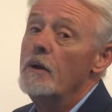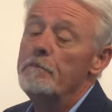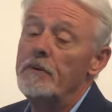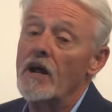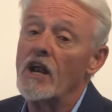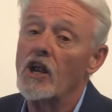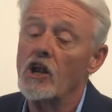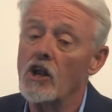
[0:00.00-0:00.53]

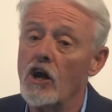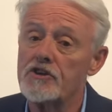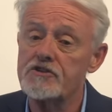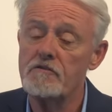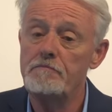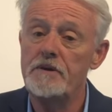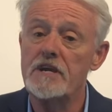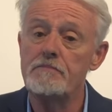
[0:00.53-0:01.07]
But lots
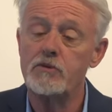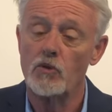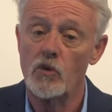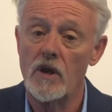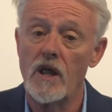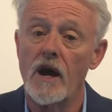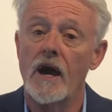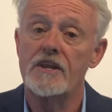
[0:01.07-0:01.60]
of people
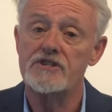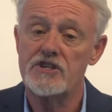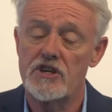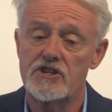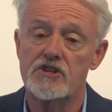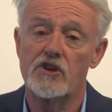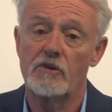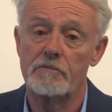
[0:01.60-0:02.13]
rely
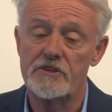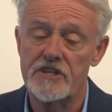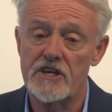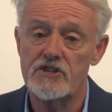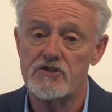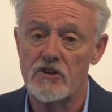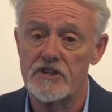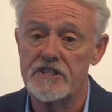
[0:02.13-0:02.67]
just on
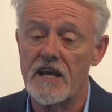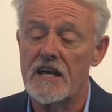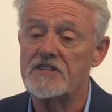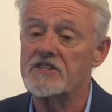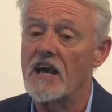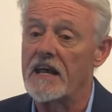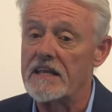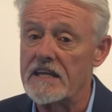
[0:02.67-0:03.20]
progesterone
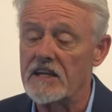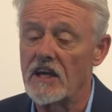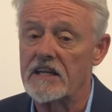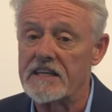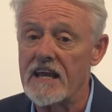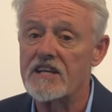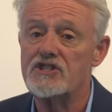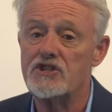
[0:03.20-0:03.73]
tests, and it can
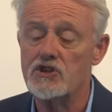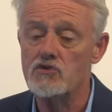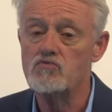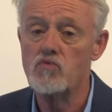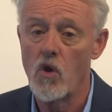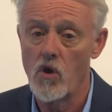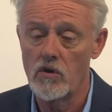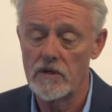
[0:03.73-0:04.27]
get you
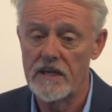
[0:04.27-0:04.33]
wrong,